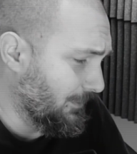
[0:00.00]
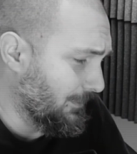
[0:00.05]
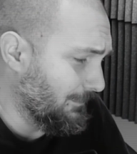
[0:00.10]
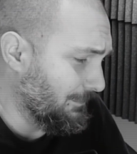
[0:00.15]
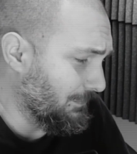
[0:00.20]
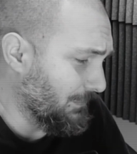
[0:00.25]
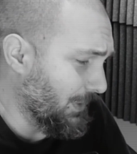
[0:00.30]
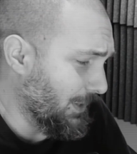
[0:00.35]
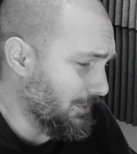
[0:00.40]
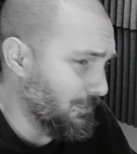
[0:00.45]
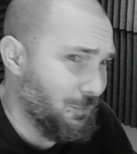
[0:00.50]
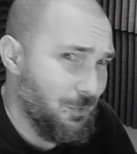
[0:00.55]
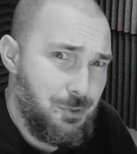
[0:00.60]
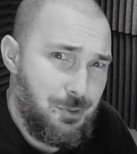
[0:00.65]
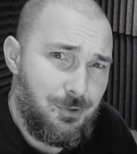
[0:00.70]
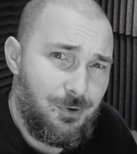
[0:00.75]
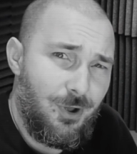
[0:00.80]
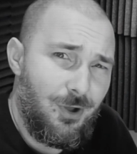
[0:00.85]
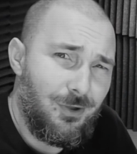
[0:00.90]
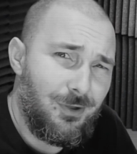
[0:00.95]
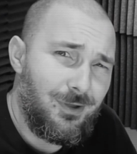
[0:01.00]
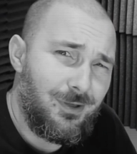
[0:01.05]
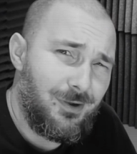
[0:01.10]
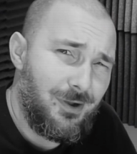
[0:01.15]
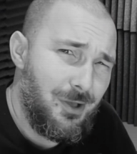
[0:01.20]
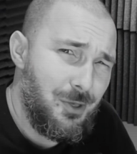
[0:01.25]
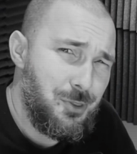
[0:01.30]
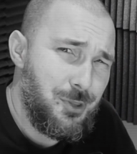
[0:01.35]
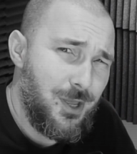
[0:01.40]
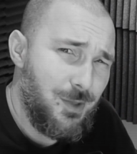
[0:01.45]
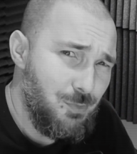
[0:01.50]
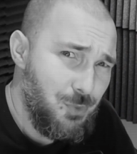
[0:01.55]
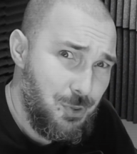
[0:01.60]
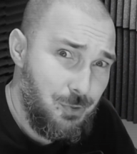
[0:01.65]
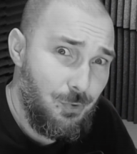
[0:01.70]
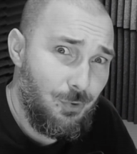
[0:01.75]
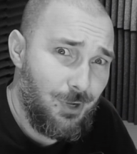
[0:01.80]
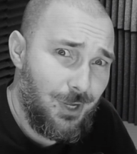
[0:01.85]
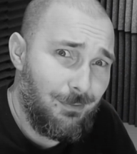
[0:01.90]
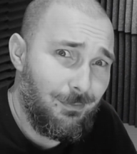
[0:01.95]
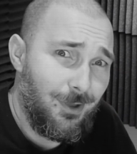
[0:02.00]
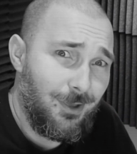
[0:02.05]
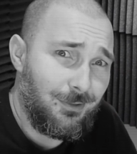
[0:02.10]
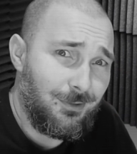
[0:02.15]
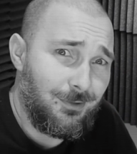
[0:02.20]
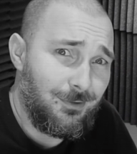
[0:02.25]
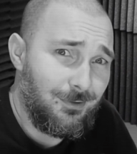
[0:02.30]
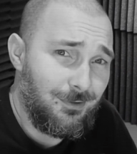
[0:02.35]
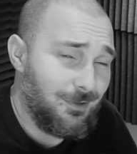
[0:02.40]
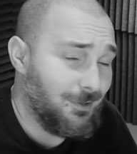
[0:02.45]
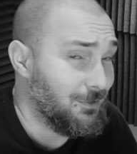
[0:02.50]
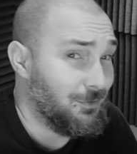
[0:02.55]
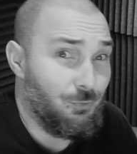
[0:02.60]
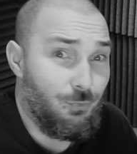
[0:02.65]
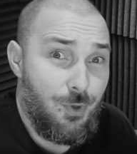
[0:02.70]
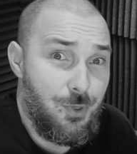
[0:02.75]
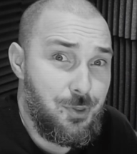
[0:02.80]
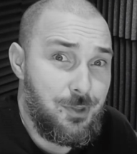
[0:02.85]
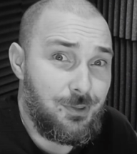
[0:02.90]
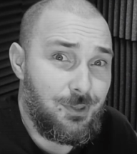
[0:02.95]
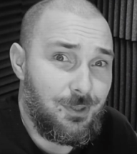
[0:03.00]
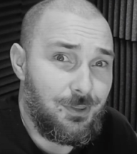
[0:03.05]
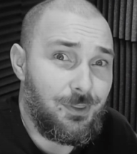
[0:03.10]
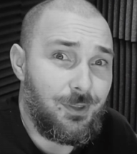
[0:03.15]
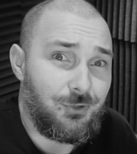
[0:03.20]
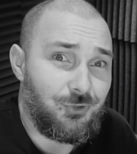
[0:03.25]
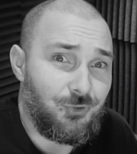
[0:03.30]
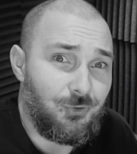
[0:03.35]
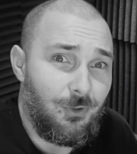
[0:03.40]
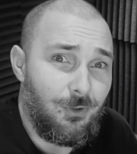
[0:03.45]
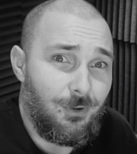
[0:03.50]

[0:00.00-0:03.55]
that was wrong, Ras, I'm sorry, man. It wasn't intentional.